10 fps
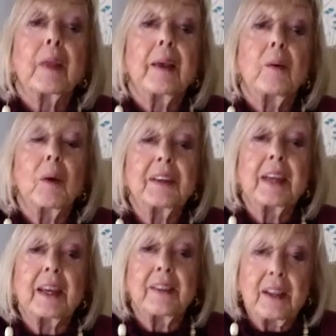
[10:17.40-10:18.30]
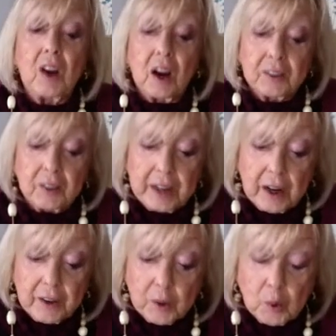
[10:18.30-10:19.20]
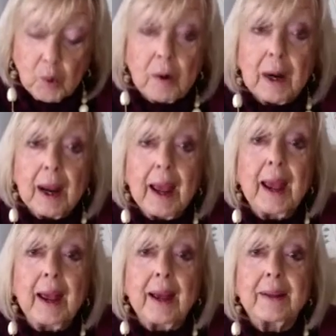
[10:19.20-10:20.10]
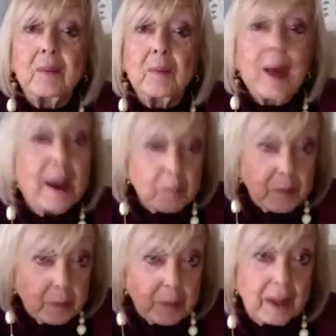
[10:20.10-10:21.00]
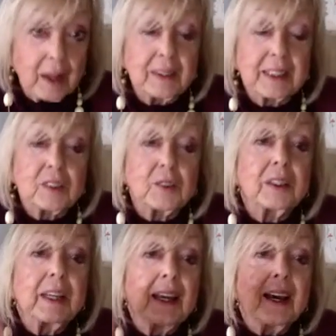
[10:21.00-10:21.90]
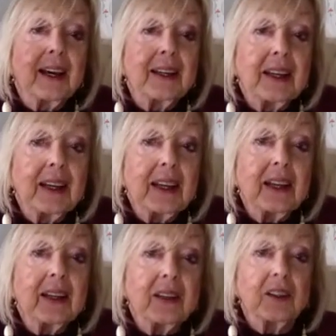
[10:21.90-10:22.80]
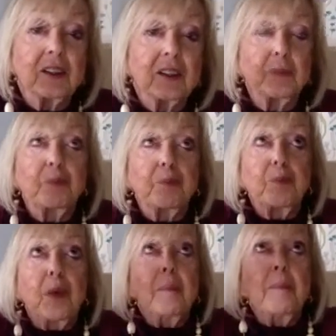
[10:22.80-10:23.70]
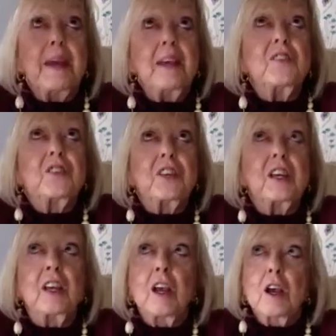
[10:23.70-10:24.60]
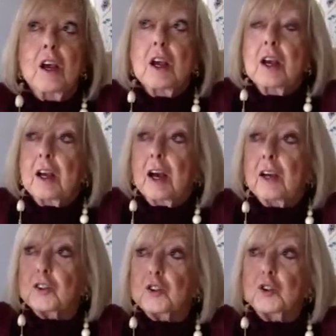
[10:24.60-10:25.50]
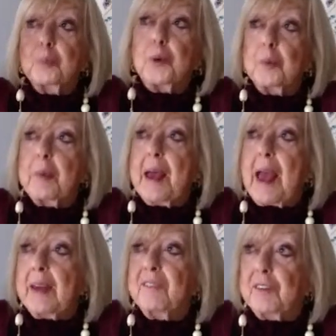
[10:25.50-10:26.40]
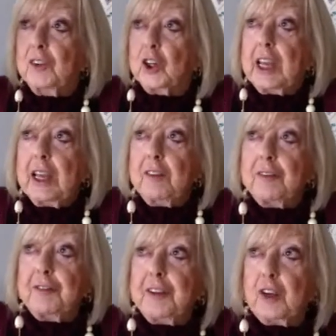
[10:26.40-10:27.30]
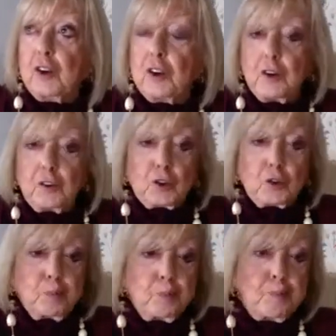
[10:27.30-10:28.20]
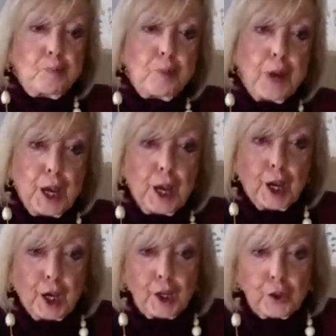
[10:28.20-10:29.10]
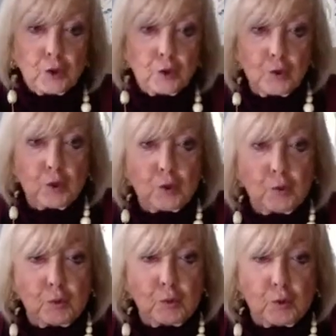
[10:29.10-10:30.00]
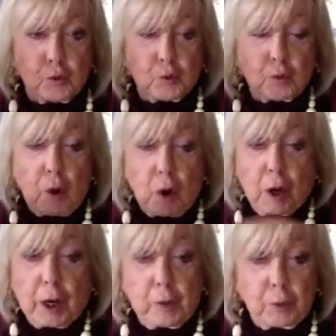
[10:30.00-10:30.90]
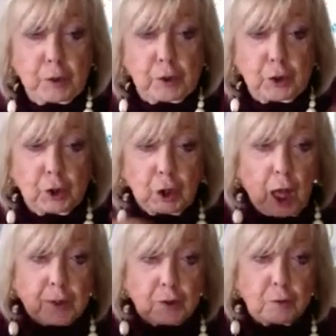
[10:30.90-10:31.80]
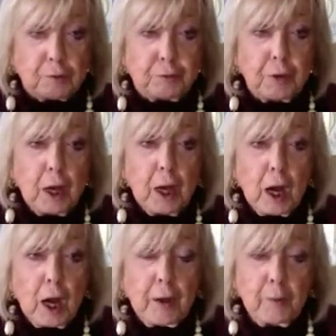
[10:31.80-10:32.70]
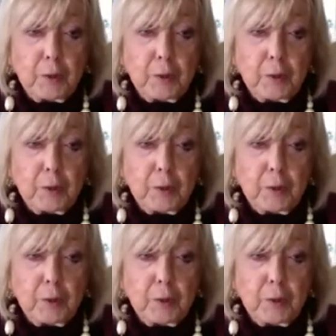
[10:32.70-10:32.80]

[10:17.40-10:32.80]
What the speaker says: One day they knocked on our door and rang the bell, actually, and this amazing, a Superman looking figure, big and strong and with lots of, a